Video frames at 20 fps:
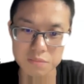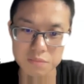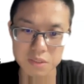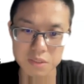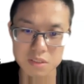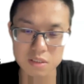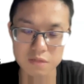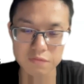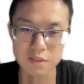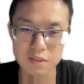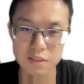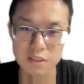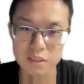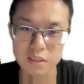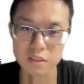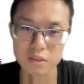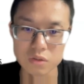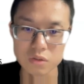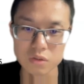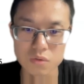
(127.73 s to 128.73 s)

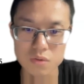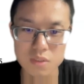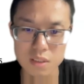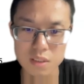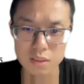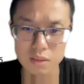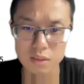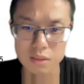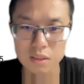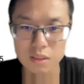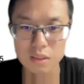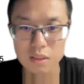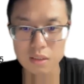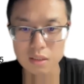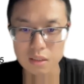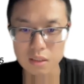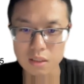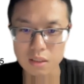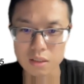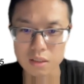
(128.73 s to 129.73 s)
Specifically using
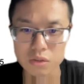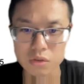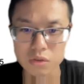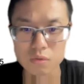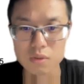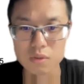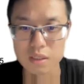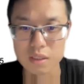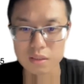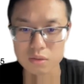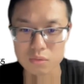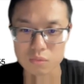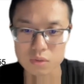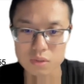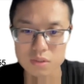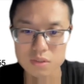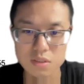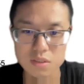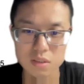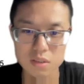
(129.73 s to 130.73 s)
neural
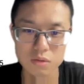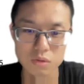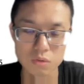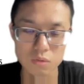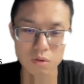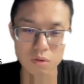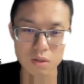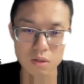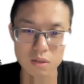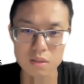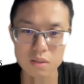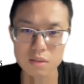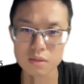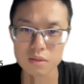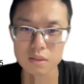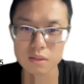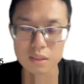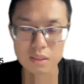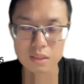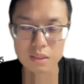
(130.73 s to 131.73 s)
networks to
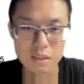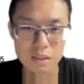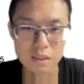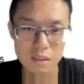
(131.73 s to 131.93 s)
learn